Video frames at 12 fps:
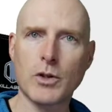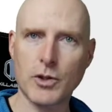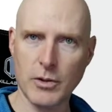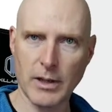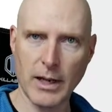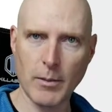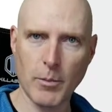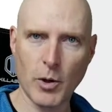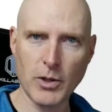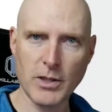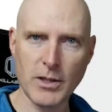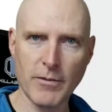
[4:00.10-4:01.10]
again puts
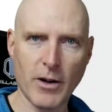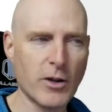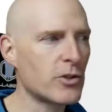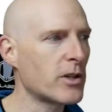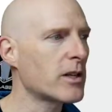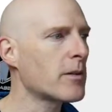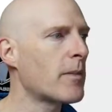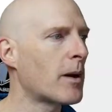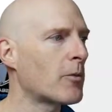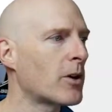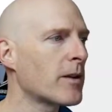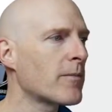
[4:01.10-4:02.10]
the function into memory.